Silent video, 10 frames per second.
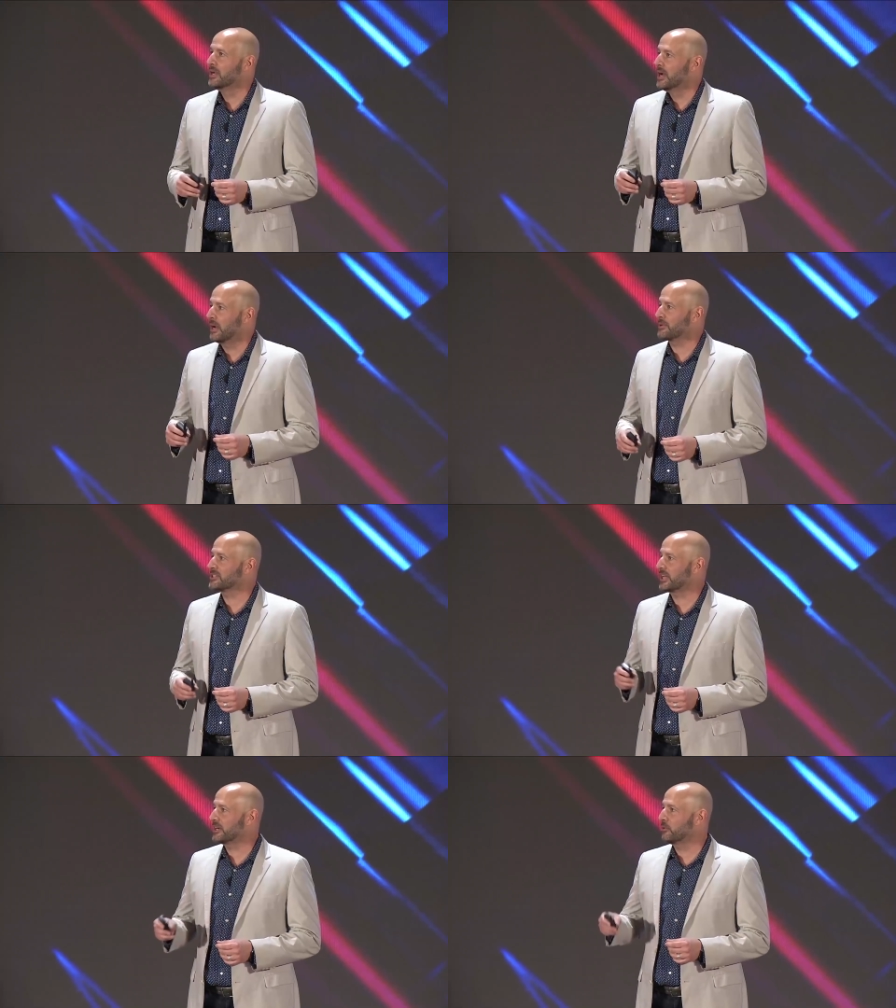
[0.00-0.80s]
running
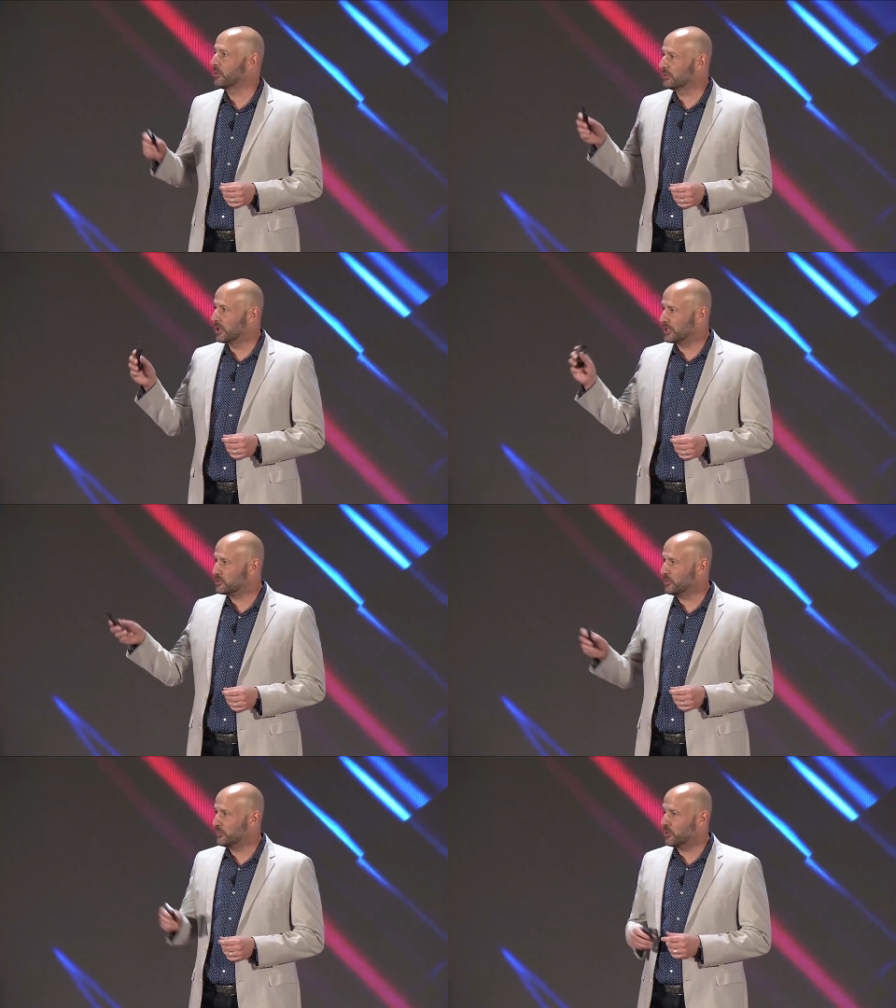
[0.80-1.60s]
security
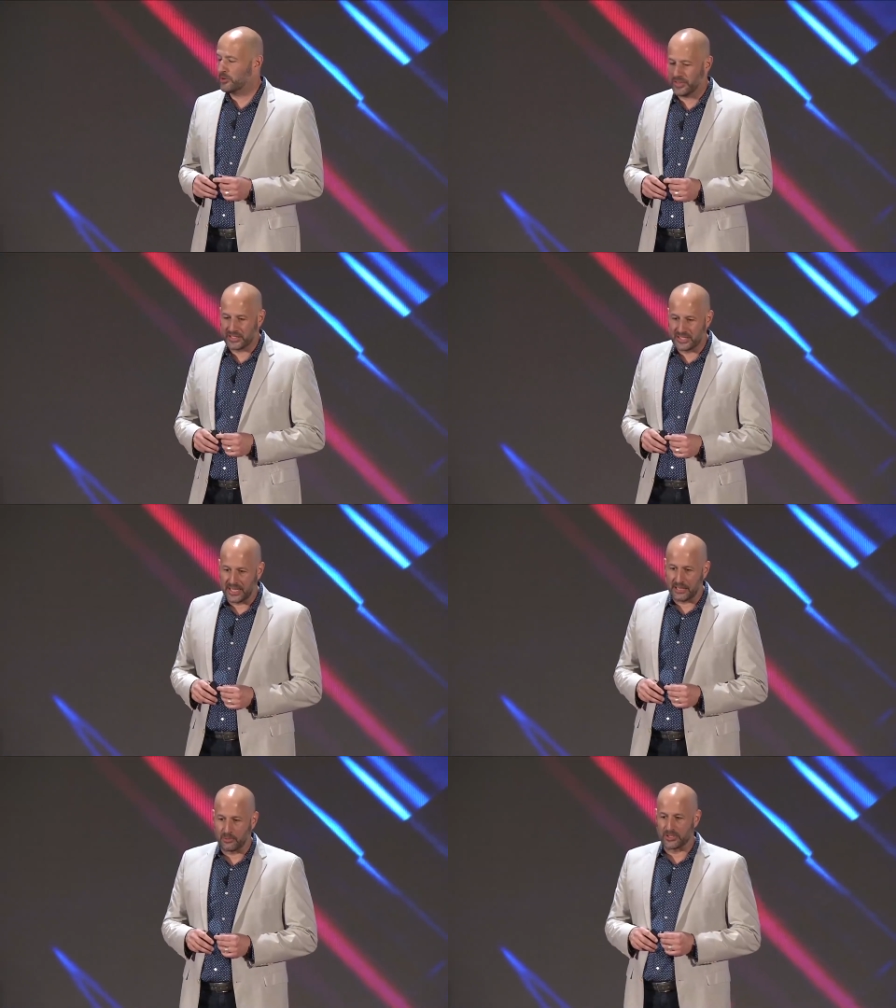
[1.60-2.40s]
mitigation efforts and
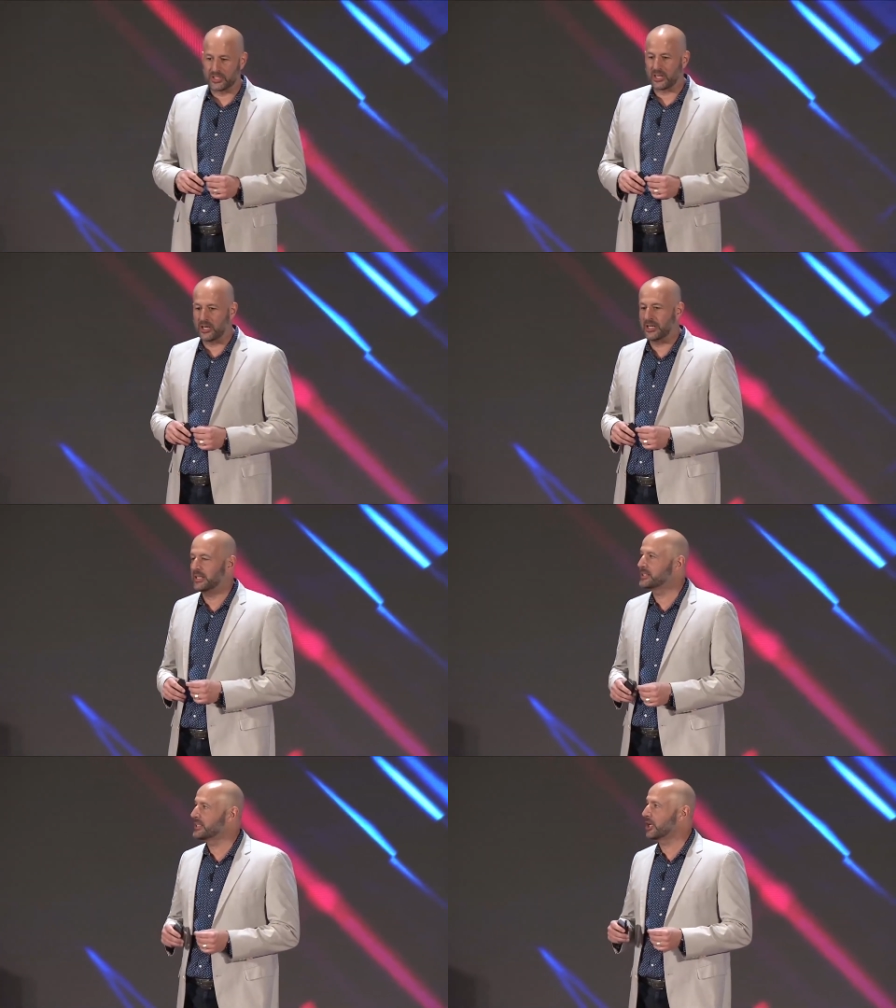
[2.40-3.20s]
dealing with lots of
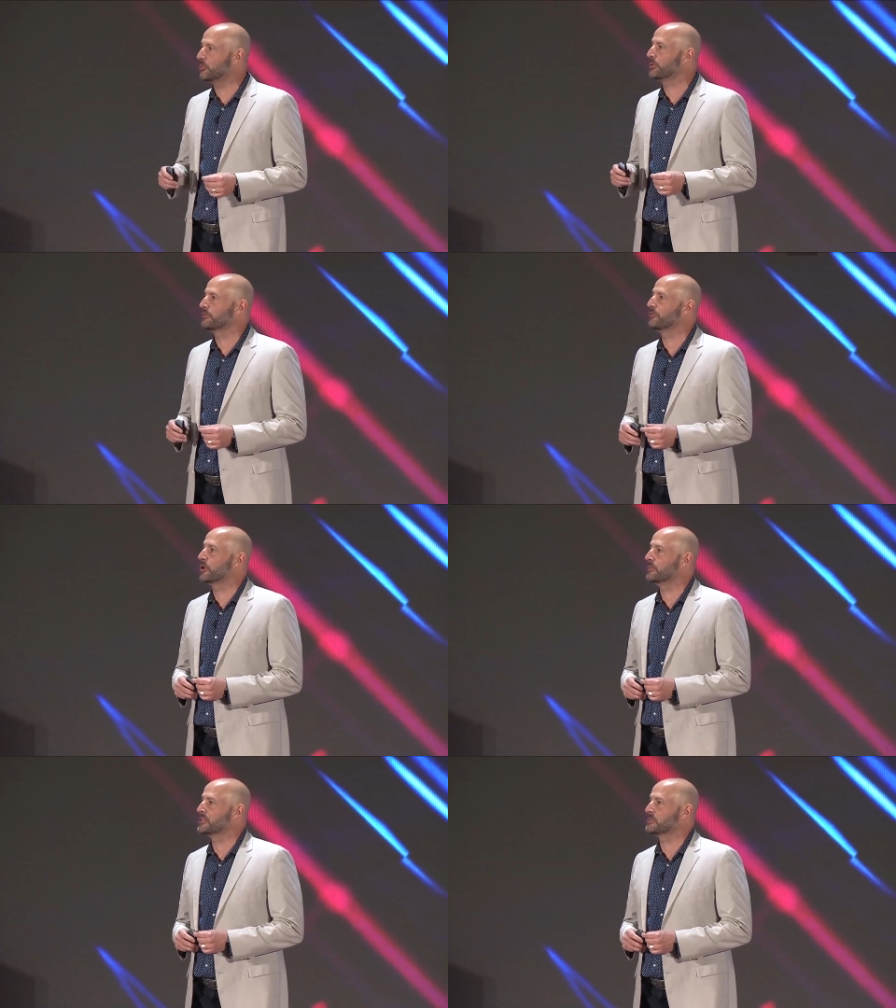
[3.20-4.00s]
different architectures,
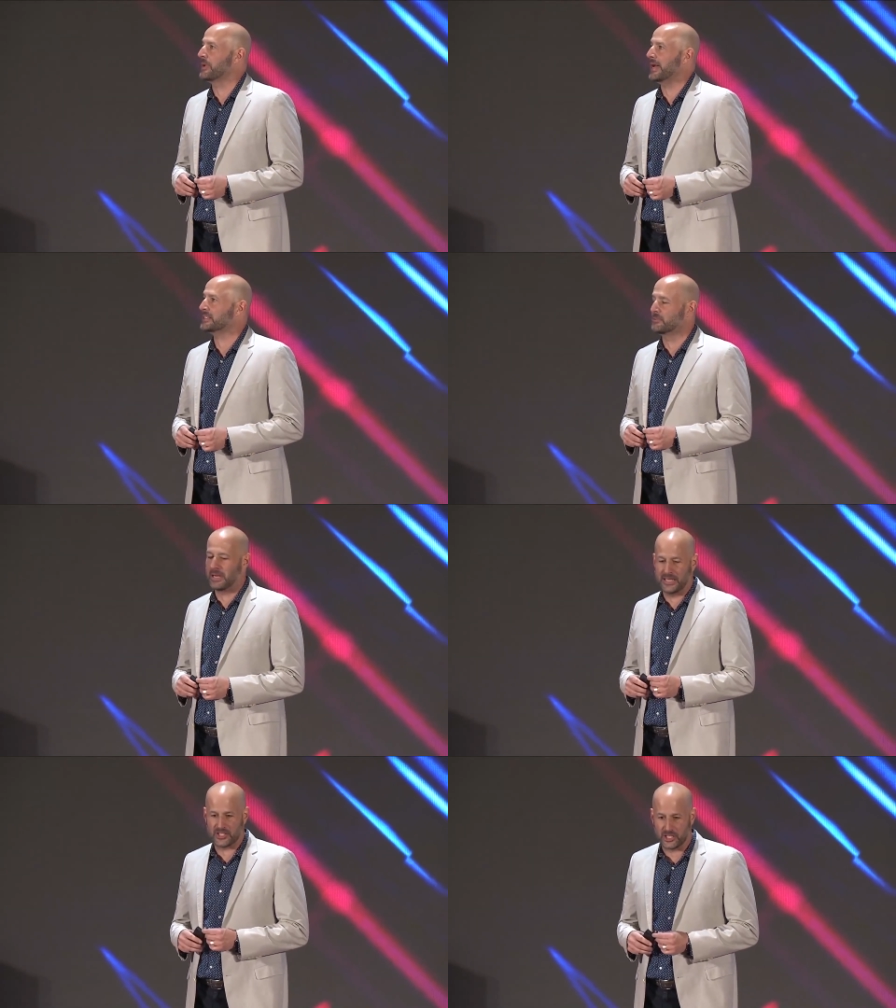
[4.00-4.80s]
and I
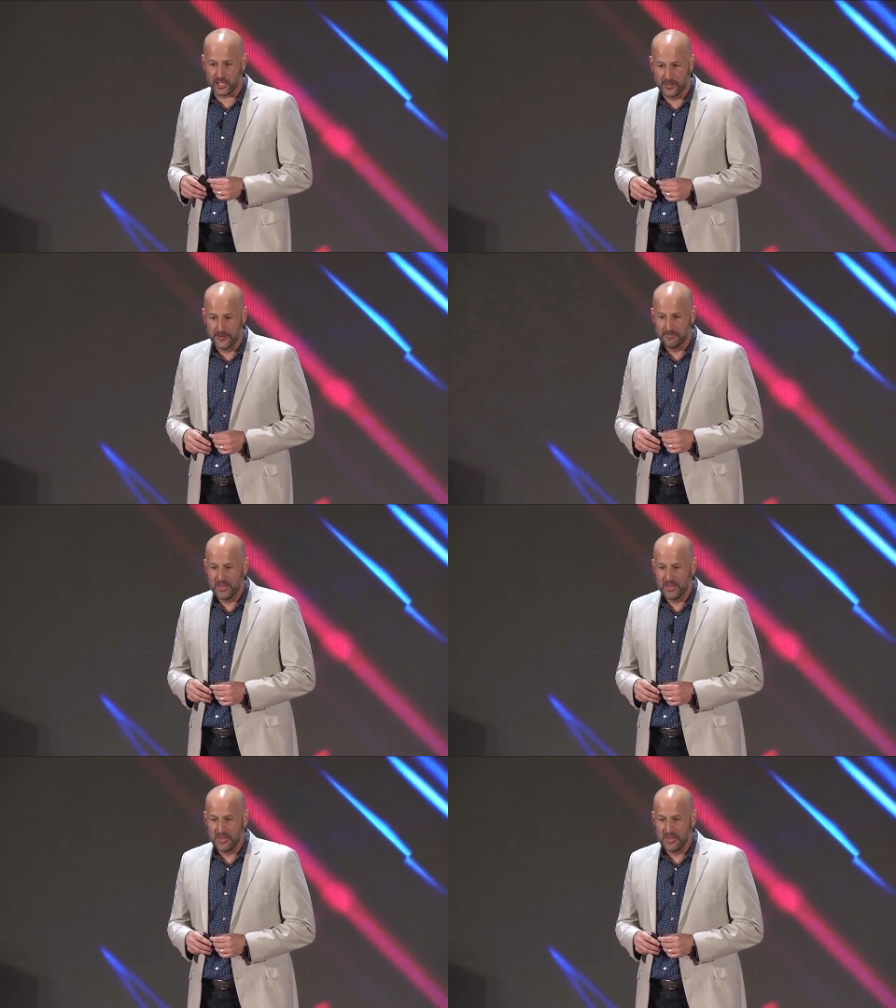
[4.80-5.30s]
learned a lot more about